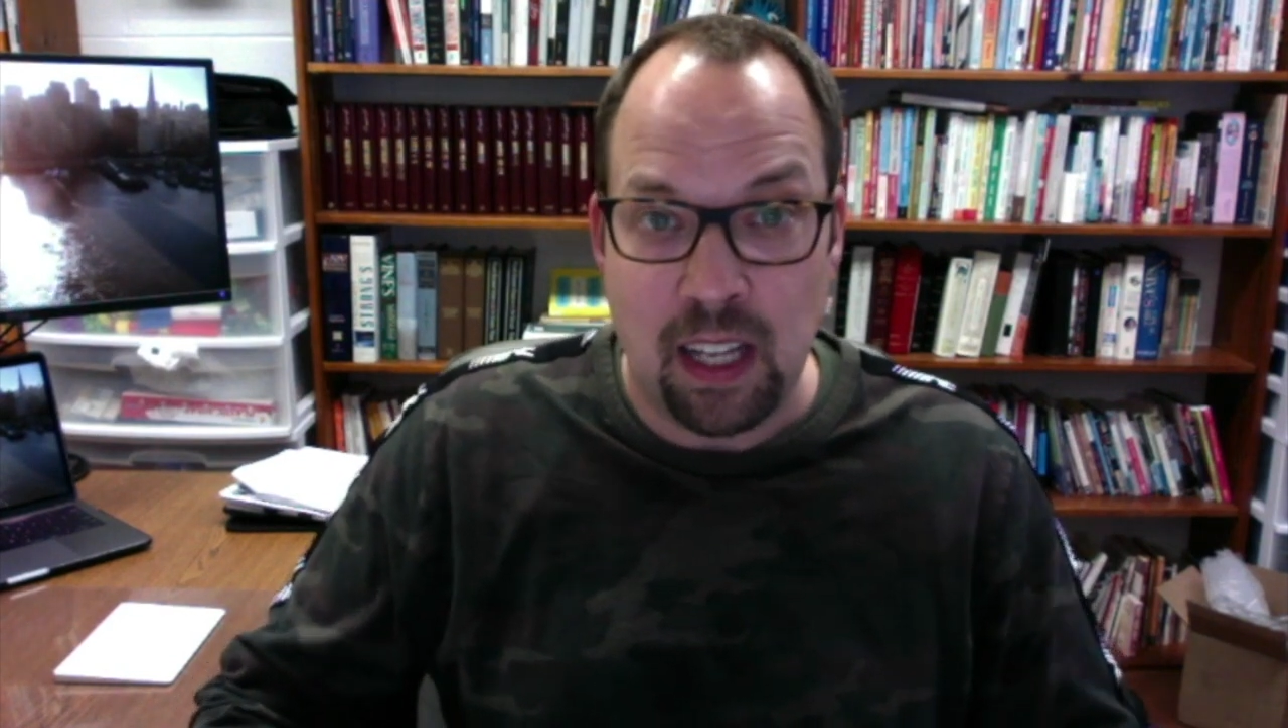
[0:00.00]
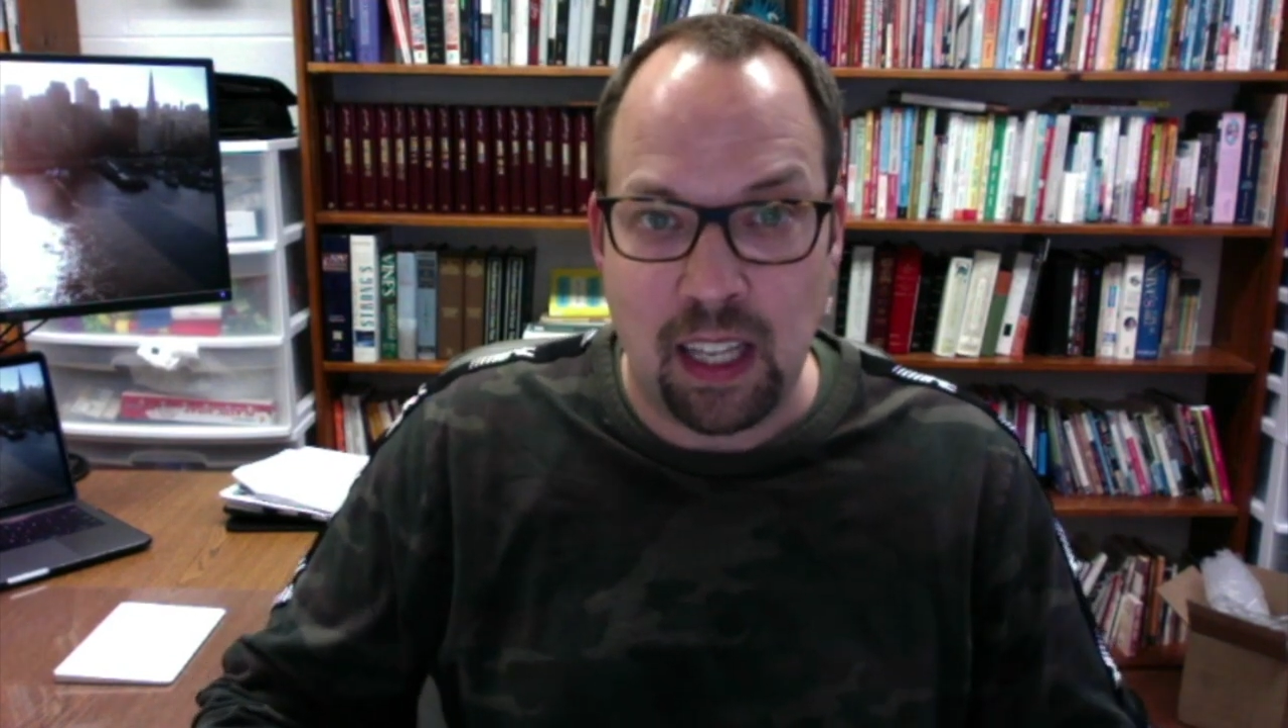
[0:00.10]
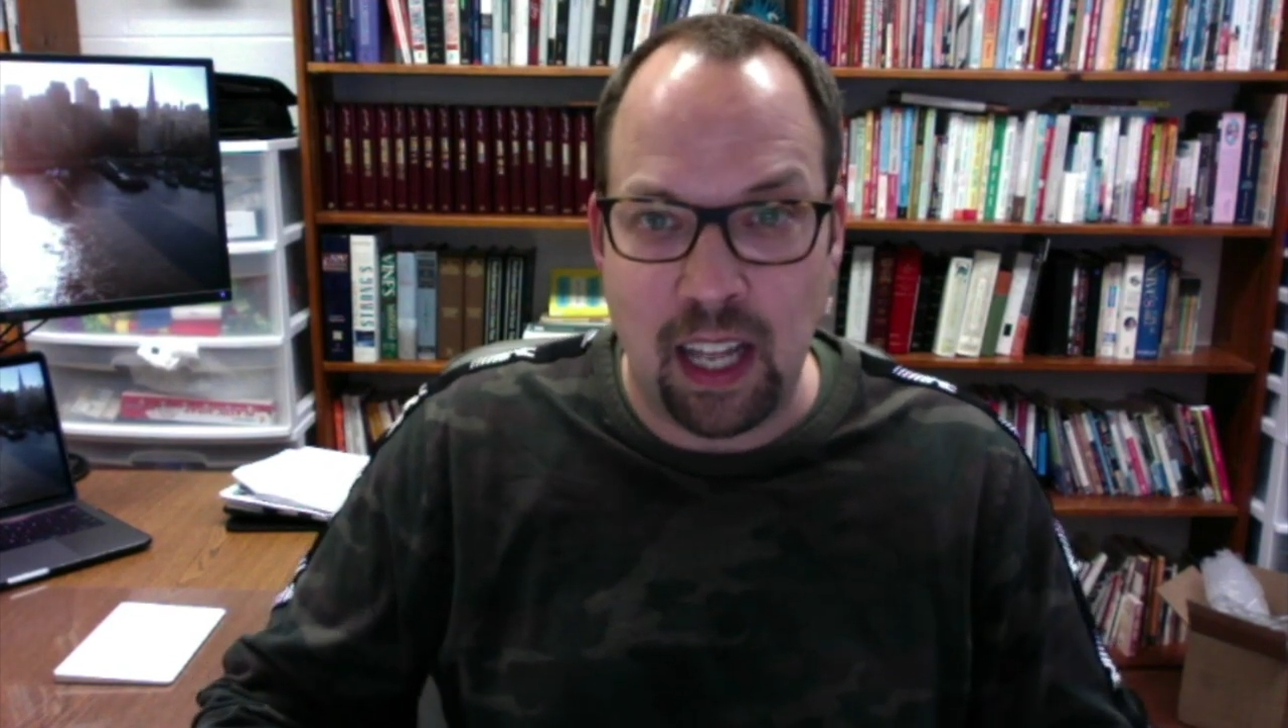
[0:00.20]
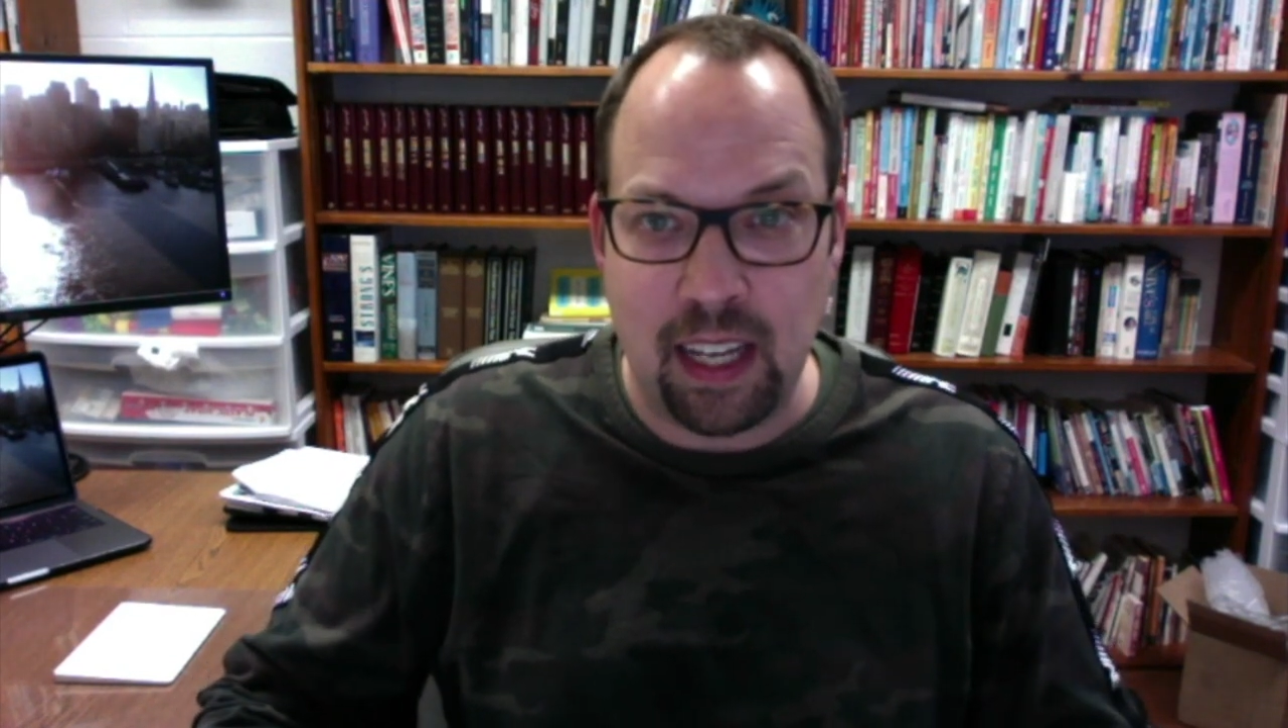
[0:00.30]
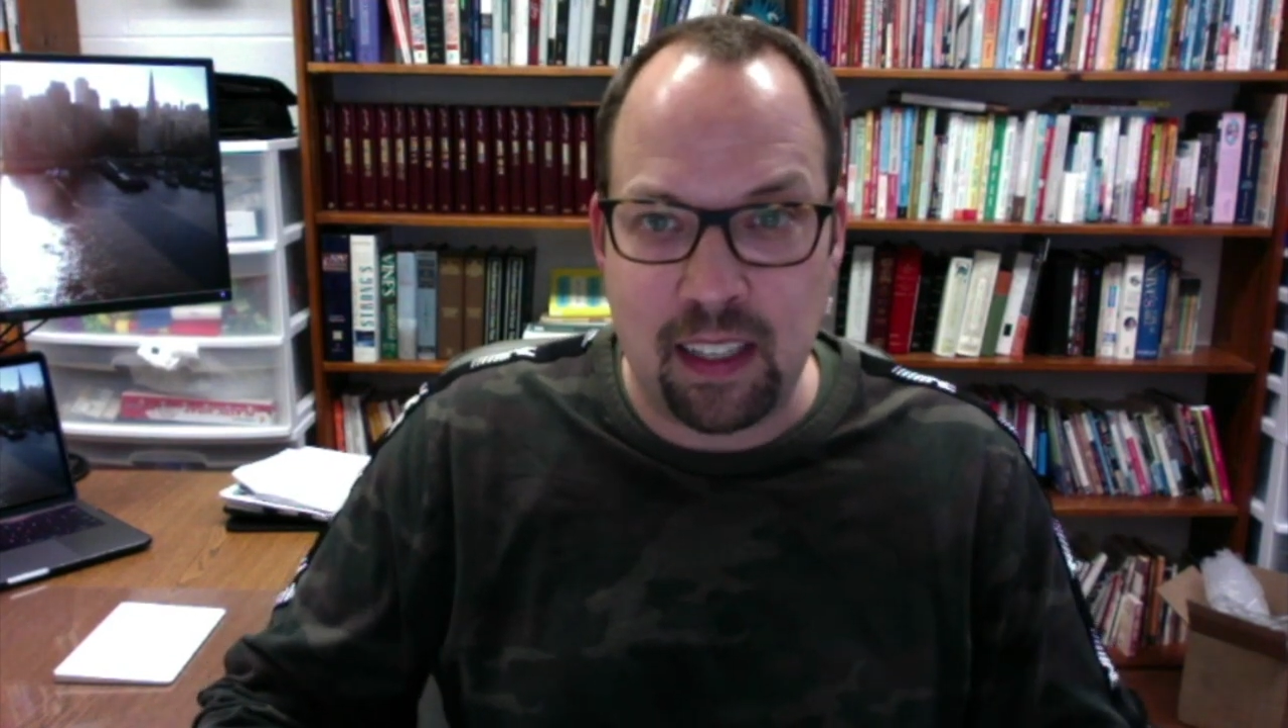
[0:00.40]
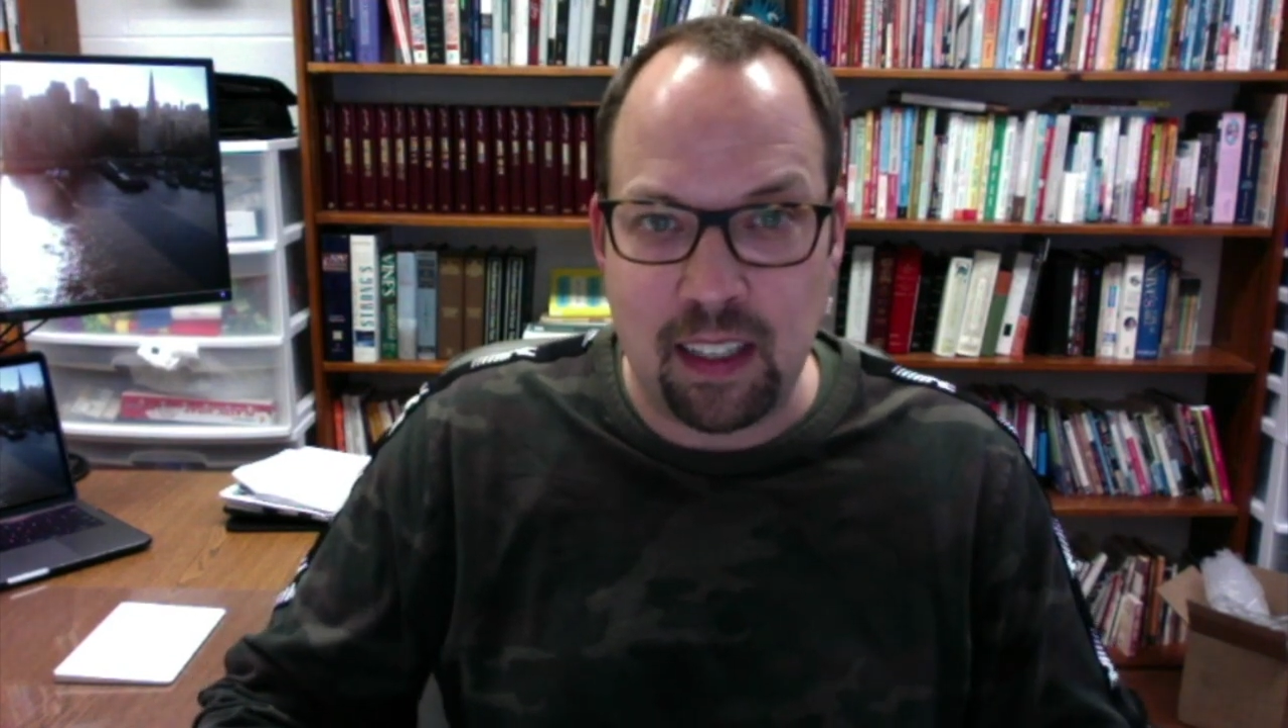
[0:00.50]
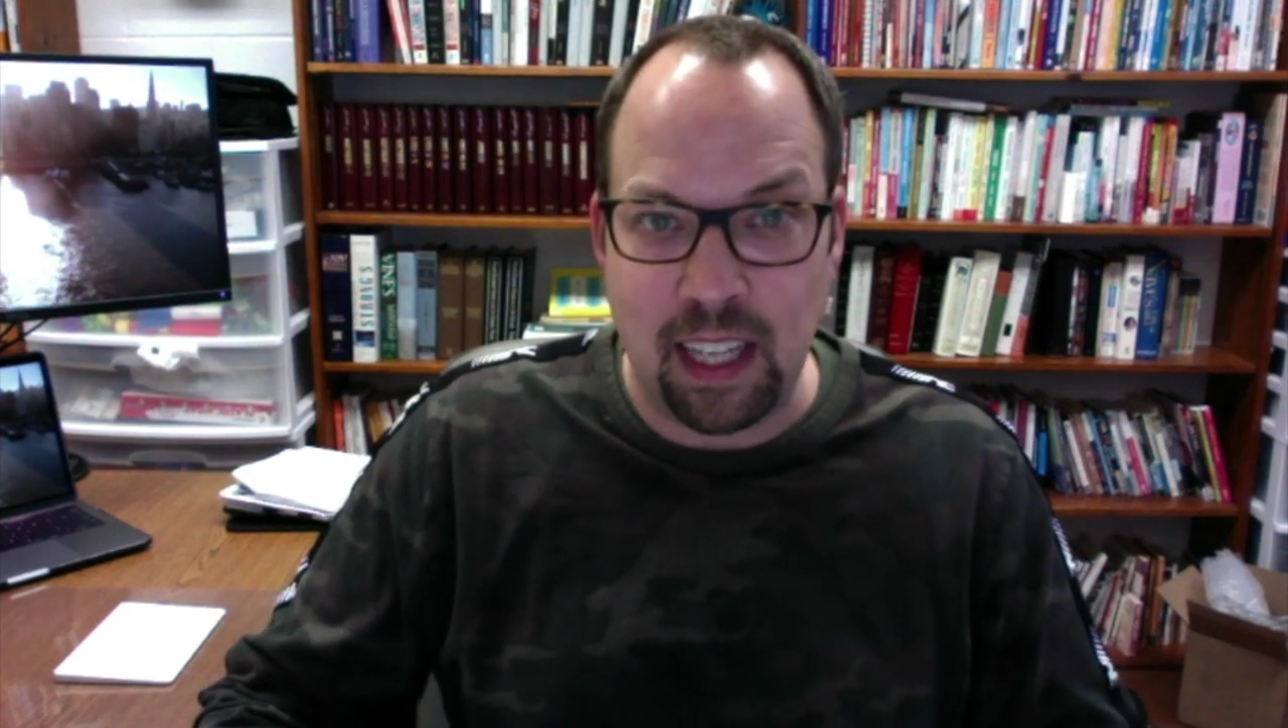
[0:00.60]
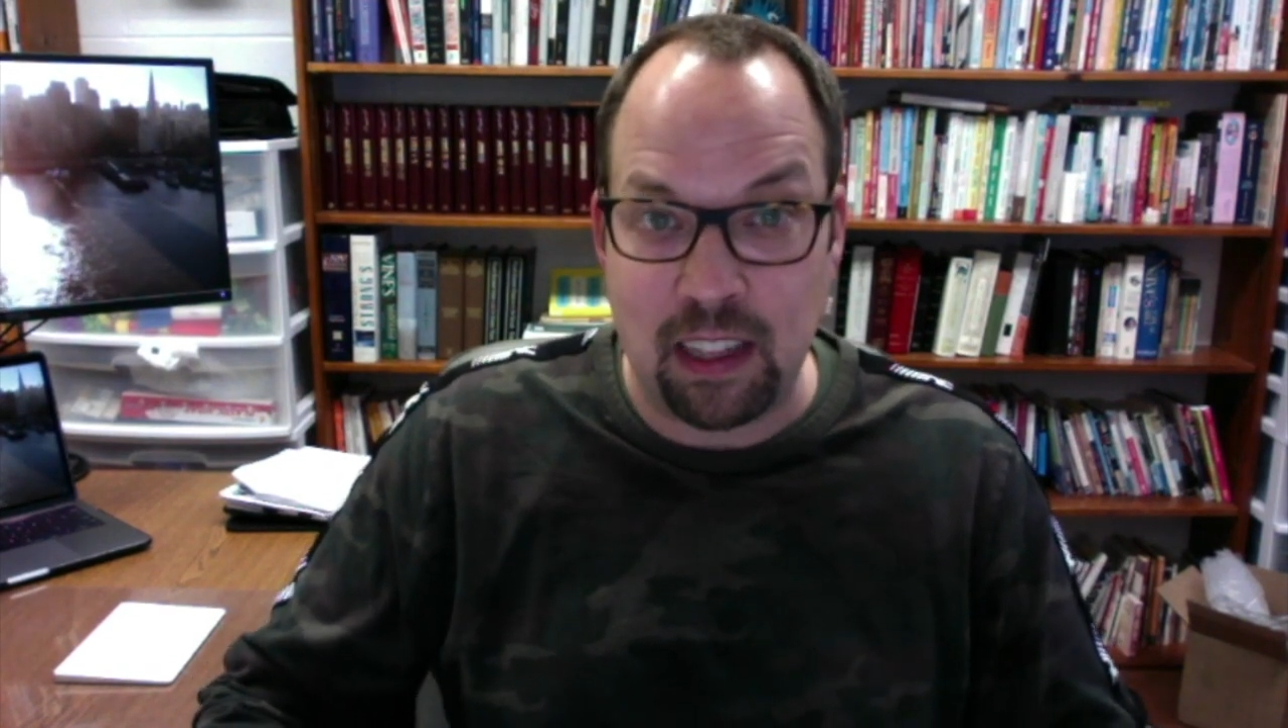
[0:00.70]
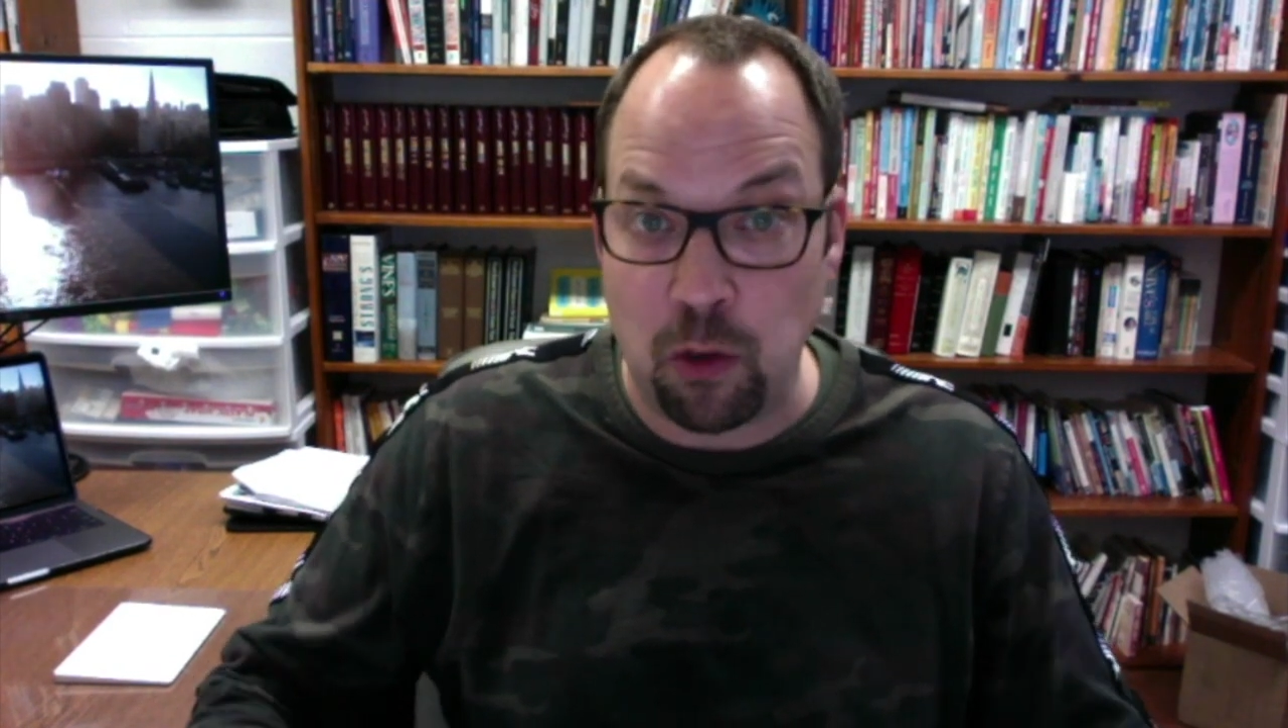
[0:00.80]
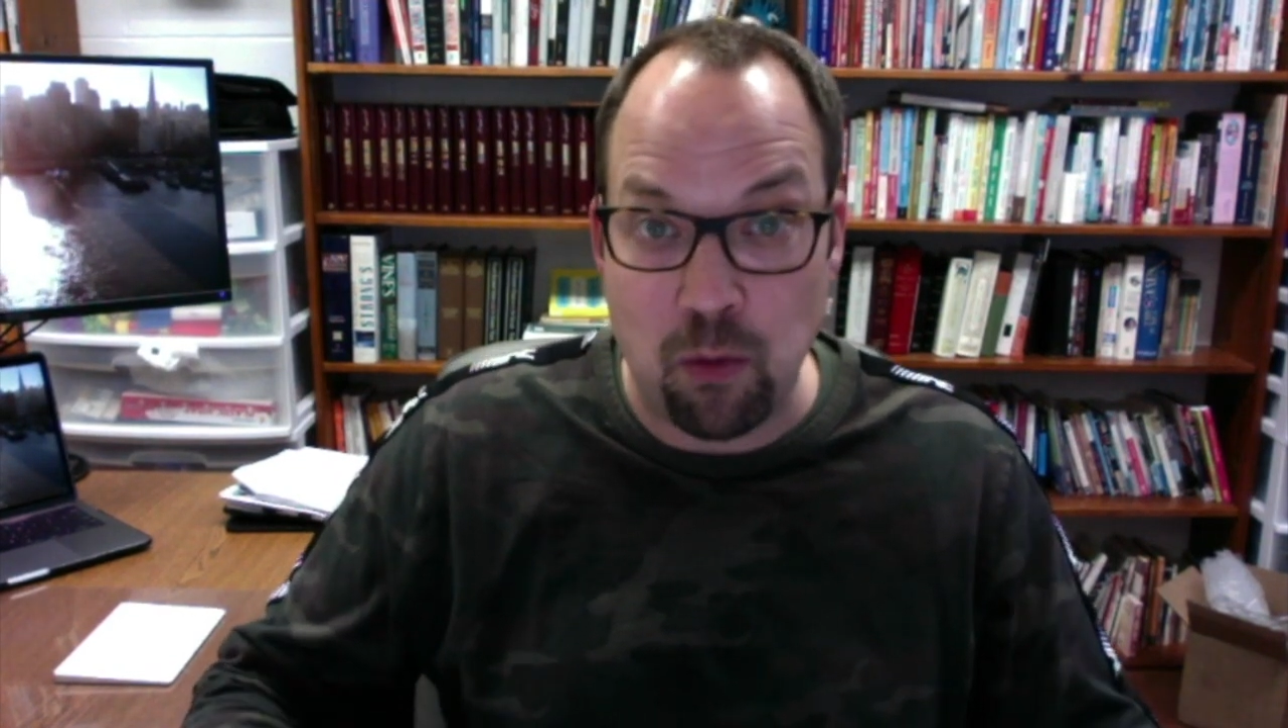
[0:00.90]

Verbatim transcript: like like the